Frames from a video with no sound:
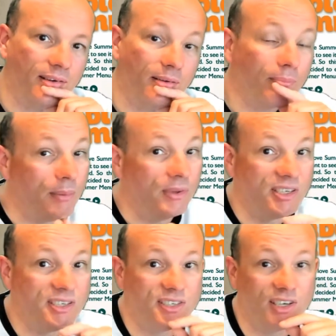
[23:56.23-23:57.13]
Maybe
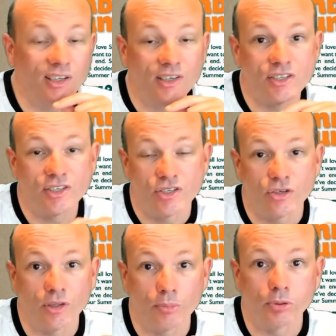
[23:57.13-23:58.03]
this is telling us
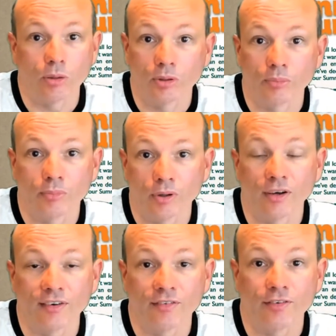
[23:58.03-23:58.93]
the problem
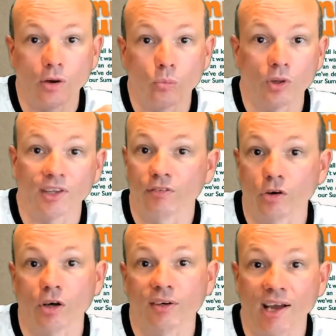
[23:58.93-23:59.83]
of what they've
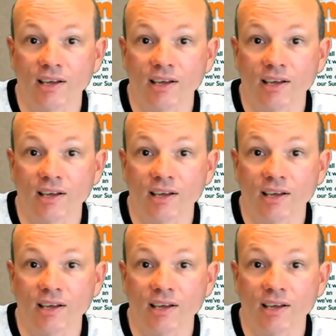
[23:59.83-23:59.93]
got at